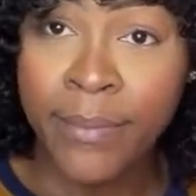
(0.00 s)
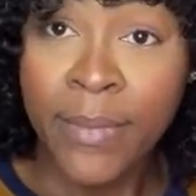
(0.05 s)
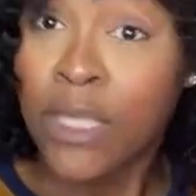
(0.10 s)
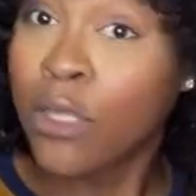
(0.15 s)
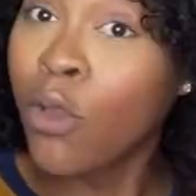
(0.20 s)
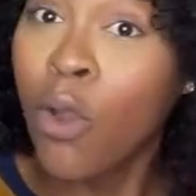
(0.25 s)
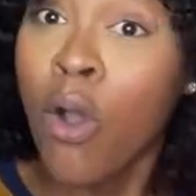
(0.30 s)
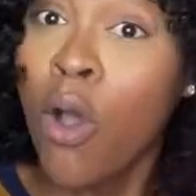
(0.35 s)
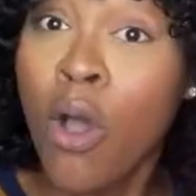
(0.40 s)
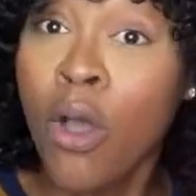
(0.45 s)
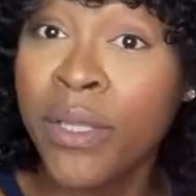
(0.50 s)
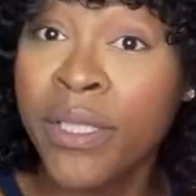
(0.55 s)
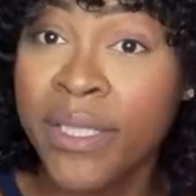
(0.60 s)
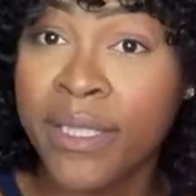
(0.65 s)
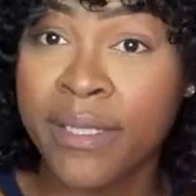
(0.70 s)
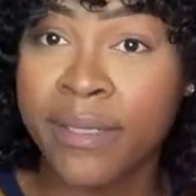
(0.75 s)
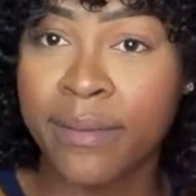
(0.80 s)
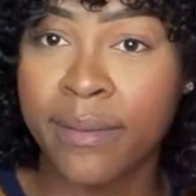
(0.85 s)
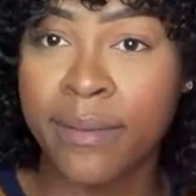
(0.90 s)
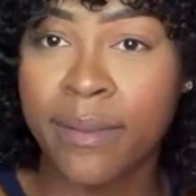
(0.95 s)

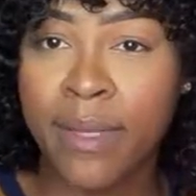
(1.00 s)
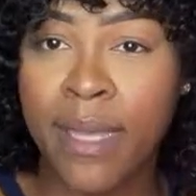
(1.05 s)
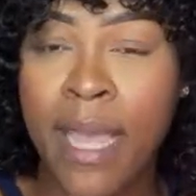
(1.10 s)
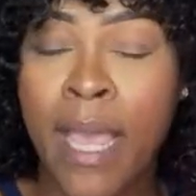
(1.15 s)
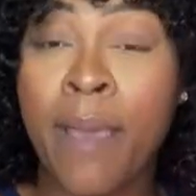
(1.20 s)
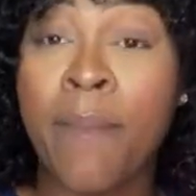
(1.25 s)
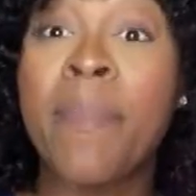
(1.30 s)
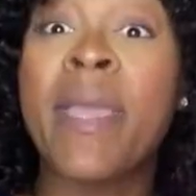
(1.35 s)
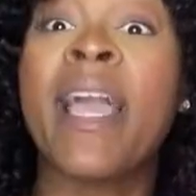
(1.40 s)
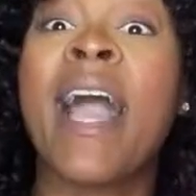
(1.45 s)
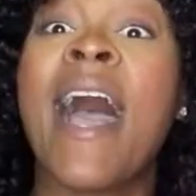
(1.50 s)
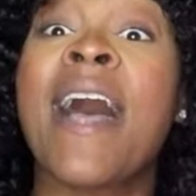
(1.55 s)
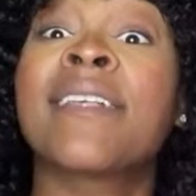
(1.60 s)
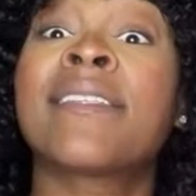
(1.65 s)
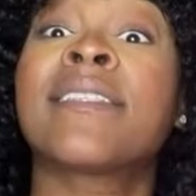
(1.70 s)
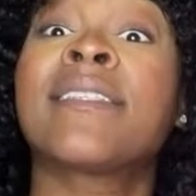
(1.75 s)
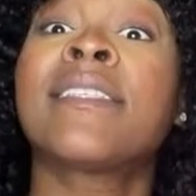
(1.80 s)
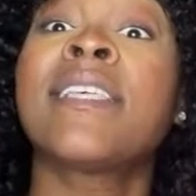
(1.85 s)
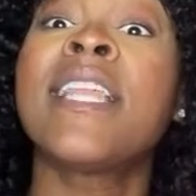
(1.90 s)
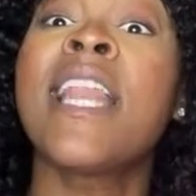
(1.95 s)
Don't.
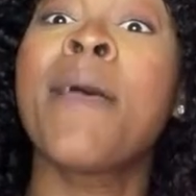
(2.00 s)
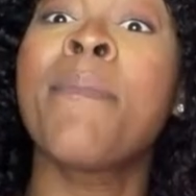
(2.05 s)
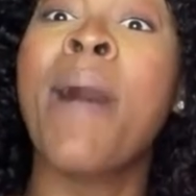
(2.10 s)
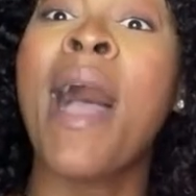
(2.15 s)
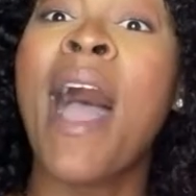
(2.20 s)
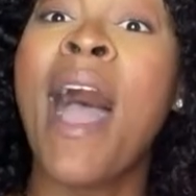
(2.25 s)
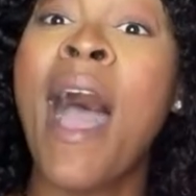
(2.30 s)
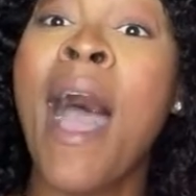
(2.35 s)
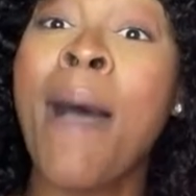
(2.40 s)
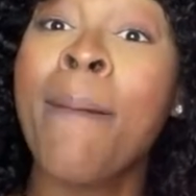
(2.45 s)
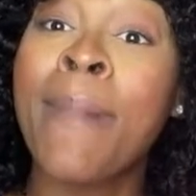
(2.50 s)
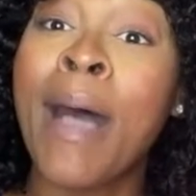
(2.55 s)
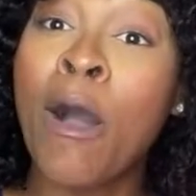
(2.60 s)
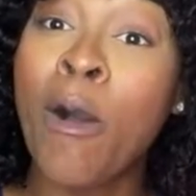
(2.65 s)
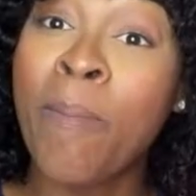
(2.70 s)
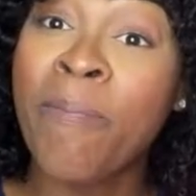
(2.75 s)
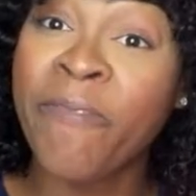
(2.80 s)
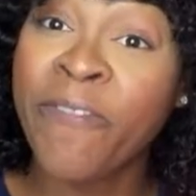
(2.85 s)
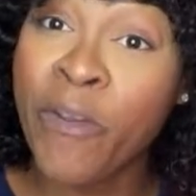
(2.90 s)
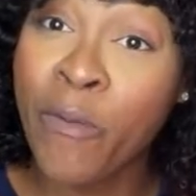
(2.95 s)
Because see them a arm
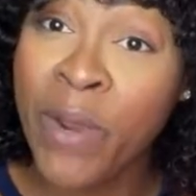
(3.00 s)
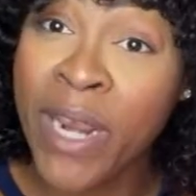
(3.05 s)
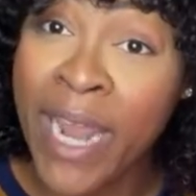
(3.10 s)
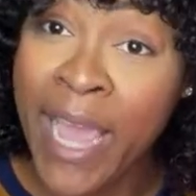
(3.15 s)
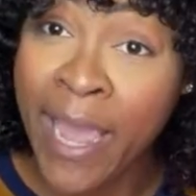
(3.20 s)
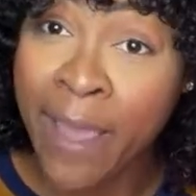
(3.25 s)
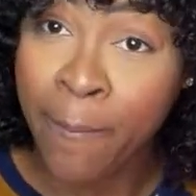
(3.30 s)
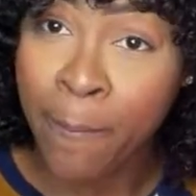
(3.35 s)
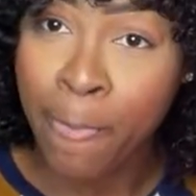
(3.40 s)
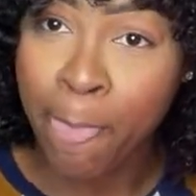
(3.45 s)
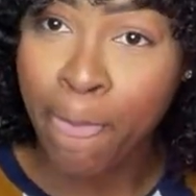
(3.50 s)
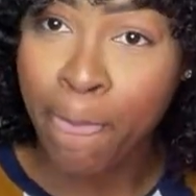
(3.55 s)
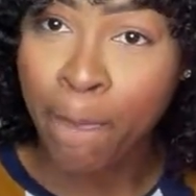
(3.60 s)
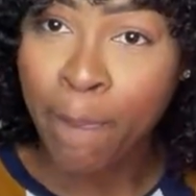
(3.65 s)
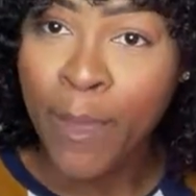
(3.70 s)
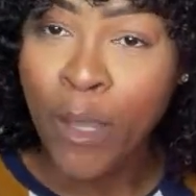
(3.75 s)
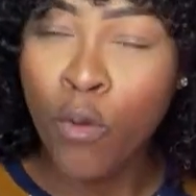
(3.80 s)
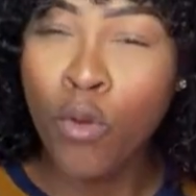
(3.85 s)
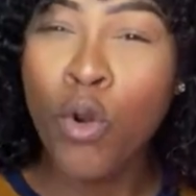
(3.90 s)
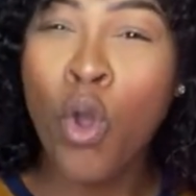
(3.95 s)
up for with it.
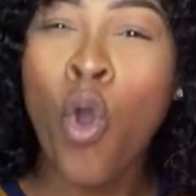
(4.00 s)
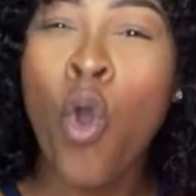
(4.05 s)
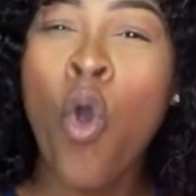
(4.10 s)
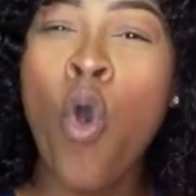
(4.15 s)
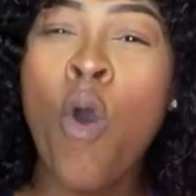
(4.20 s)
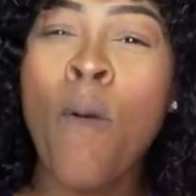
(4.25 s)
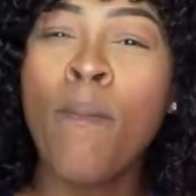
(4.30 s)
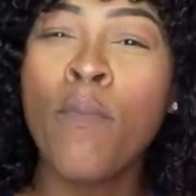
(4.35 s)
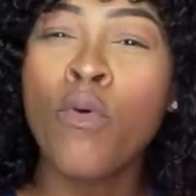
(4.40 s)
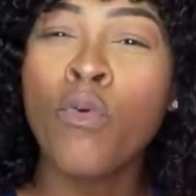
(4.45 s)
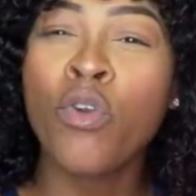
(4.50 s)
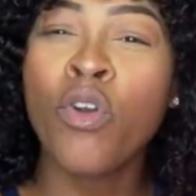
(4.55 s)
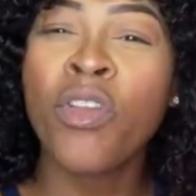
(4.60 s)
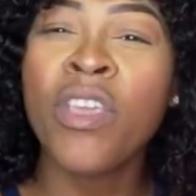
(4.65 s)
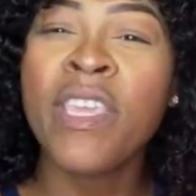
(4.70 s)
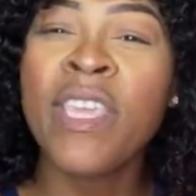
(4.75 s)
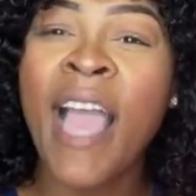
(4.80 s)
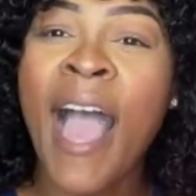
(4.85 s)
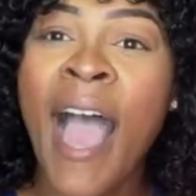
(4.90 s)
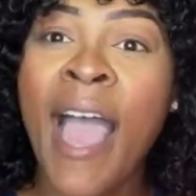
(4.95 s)
You know hope you know
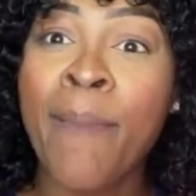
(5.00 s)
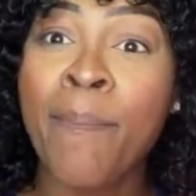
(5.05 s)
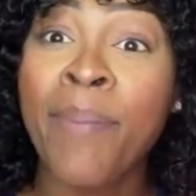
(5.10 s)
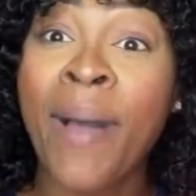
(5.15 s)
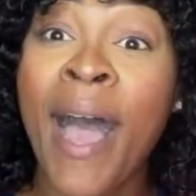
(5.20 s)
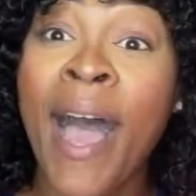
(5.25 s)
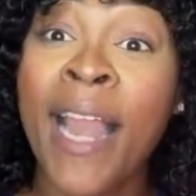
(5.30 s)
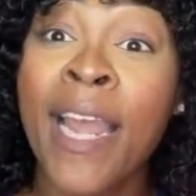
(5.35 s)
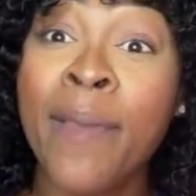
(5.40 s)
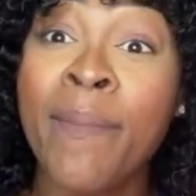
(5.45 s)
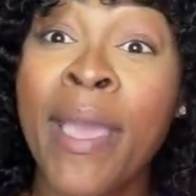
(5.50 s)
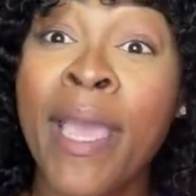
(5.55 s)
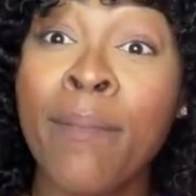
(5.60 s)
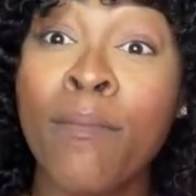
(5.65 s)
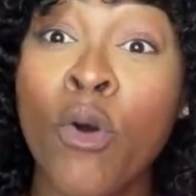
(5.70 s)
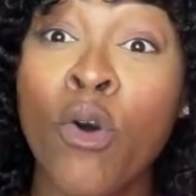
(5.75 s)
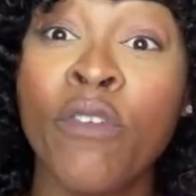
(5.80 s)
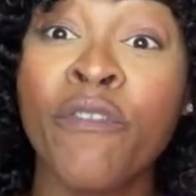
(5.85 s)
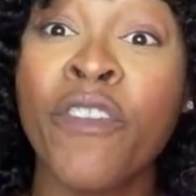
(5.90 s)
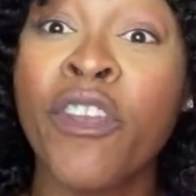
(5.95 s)
yai parliament
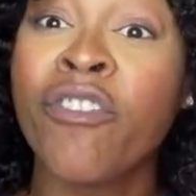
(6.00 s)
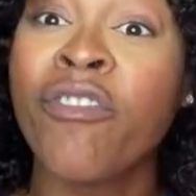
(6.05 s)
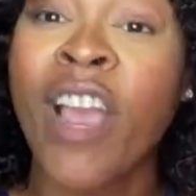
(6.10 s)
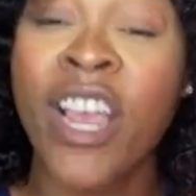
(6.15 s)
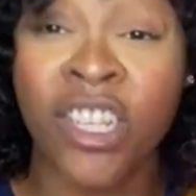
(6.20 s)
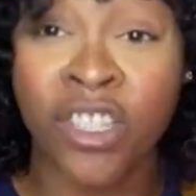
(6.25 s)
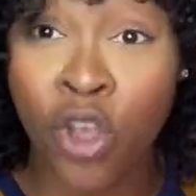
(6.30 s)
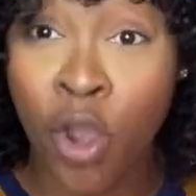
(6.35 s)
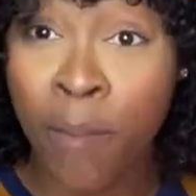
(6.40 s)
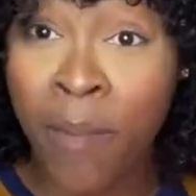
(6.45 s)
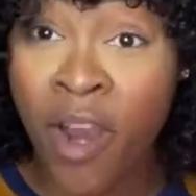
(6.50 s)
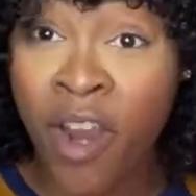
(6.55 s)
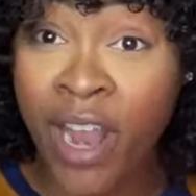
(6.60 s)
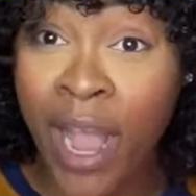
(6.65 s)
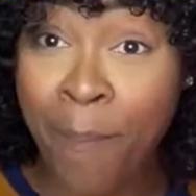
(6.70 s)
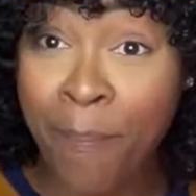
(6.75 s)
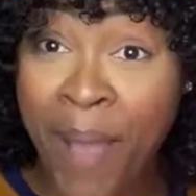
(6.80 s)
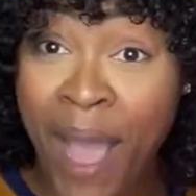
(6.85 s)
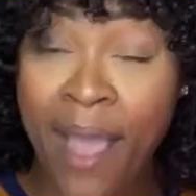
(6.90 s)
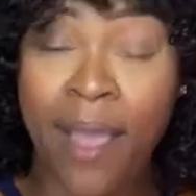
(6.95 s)
about for Christ. So
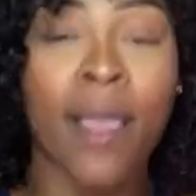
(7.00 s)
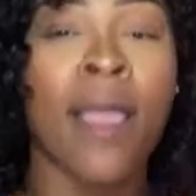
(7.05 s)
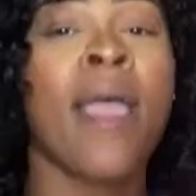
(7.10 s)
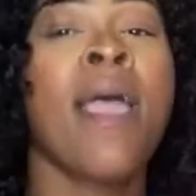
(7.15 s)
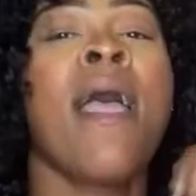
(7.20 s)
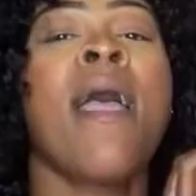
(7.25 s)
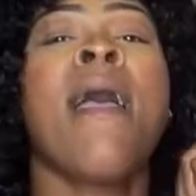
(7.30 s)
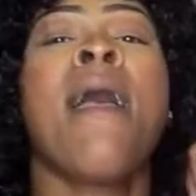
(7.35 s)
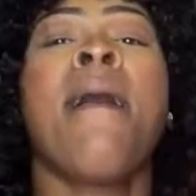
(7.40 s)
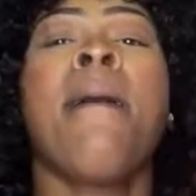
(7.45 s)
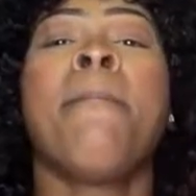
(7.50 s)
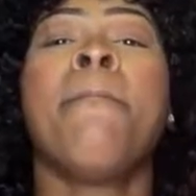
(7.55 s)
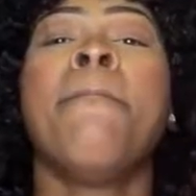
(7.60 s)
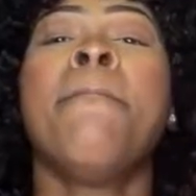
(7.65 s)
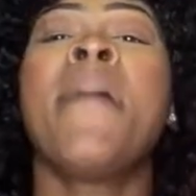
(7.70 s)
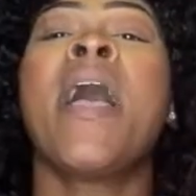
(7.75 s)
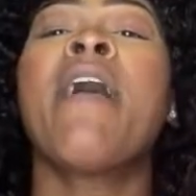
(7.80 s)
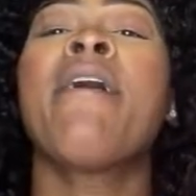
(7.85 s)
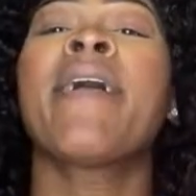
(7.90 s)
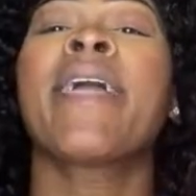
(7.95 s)
America
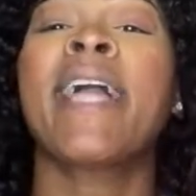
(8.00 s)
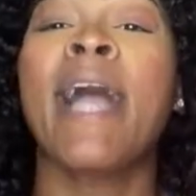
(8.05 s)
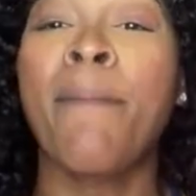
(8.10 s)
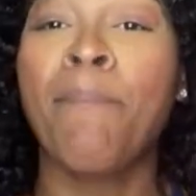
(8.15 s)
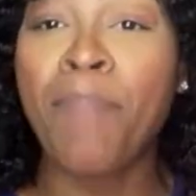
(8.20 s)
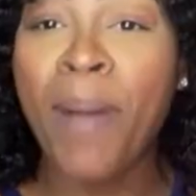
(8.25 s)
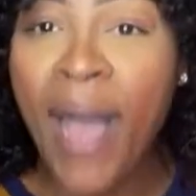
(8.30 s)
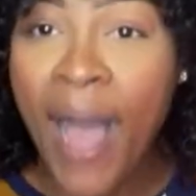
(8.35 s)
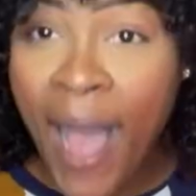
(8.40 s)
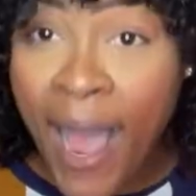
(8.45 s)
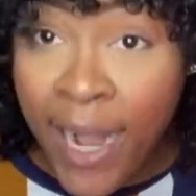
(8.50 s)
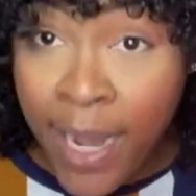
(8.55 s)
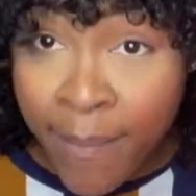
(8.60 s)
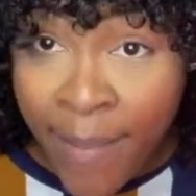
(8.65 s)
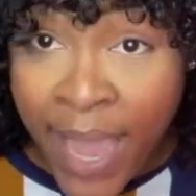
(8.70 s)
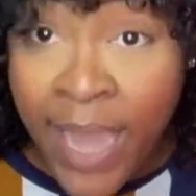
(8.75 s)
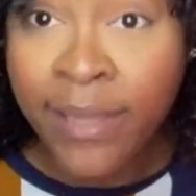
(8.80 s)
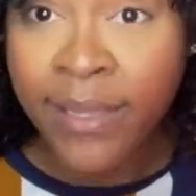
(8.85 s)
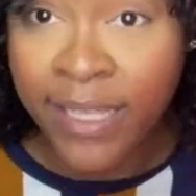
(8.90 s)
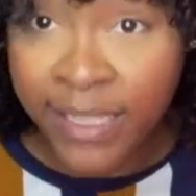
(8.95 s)

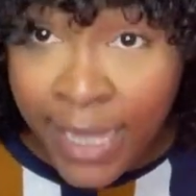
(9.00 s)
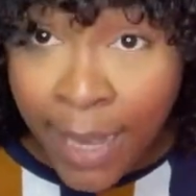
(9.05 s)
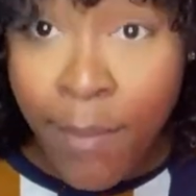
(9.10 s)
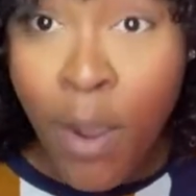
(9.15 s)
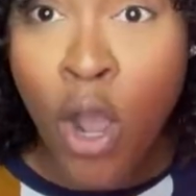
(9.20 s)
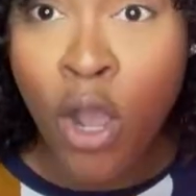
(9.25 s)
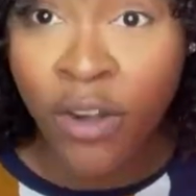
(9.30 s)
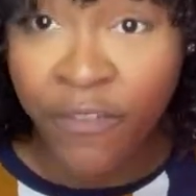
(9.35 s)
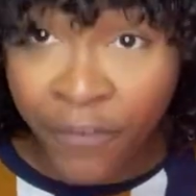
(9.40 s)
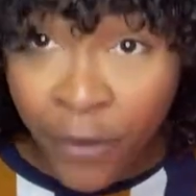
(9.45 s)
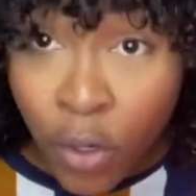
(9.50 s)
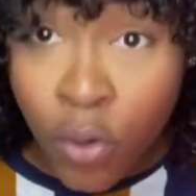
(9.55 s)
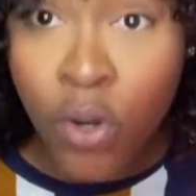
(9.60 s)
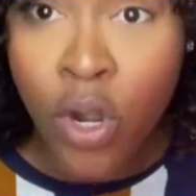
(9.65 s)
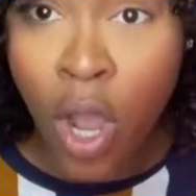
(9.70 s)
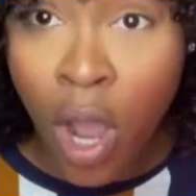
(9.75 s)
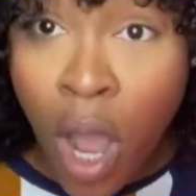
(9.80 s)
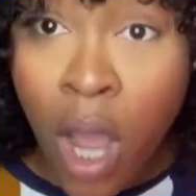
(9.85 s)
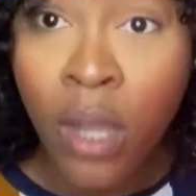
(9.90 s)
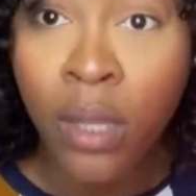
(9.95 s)
Parliament is about for
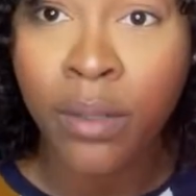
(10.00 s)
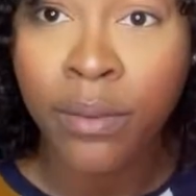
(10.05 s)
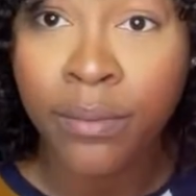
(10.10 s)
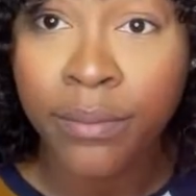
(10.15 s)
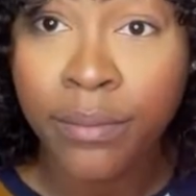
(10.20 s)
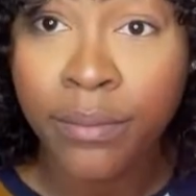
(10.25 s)
good on.